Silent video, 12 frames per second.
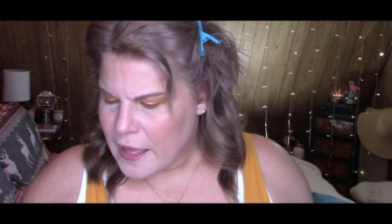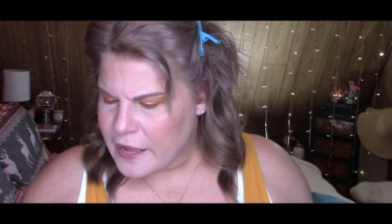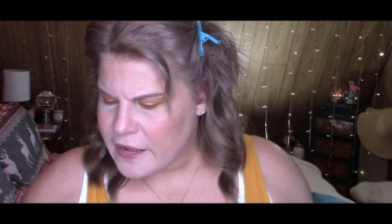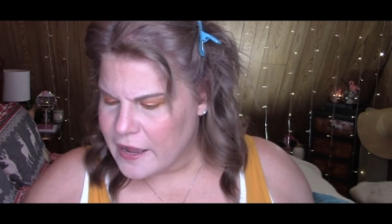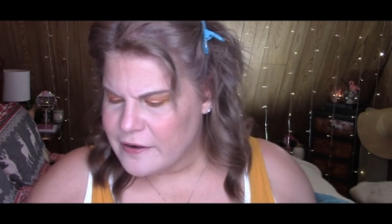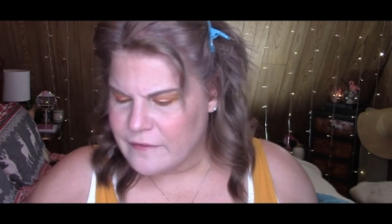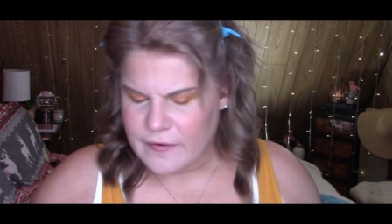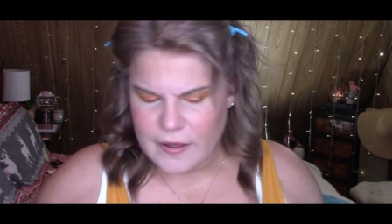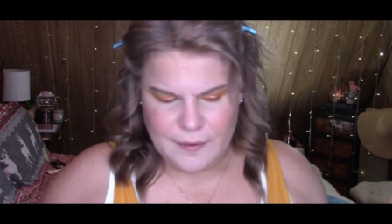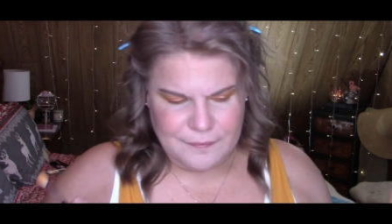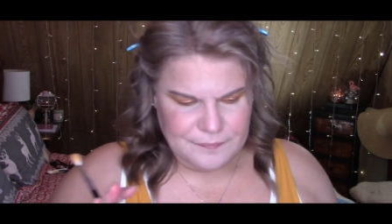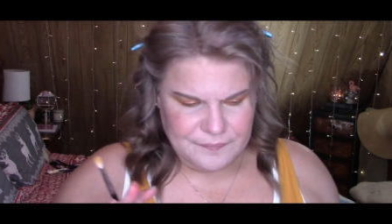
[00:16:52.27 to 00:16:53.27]
a kind of
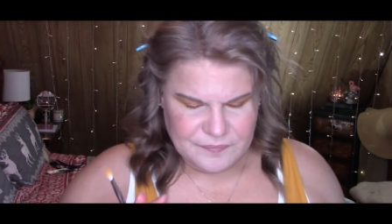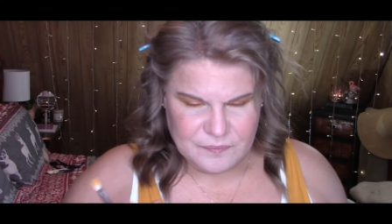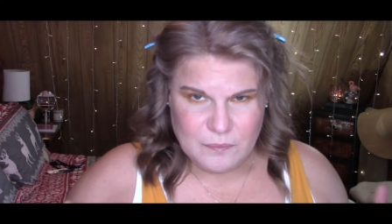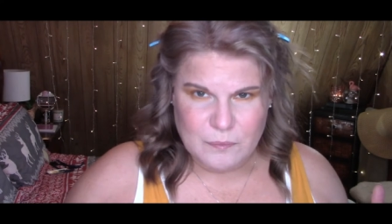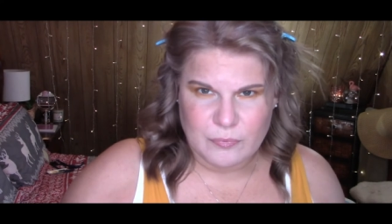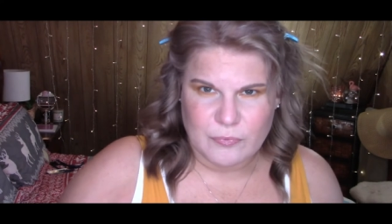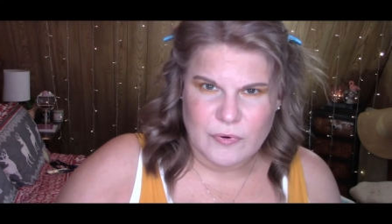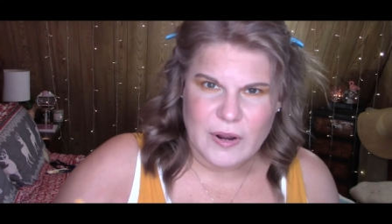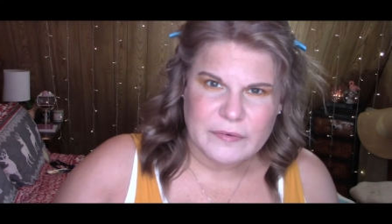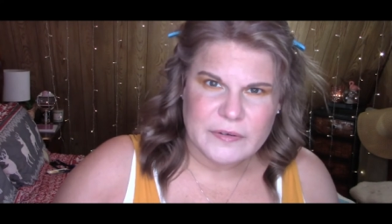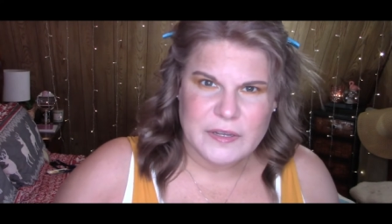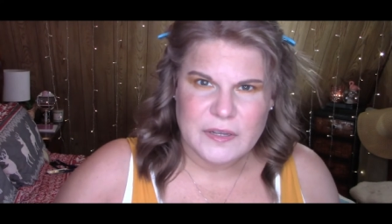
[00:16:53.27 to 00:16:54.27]
a
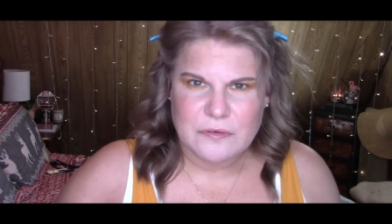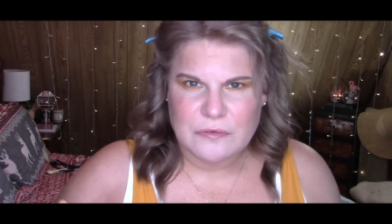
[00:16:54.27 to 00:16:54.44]
Brownie,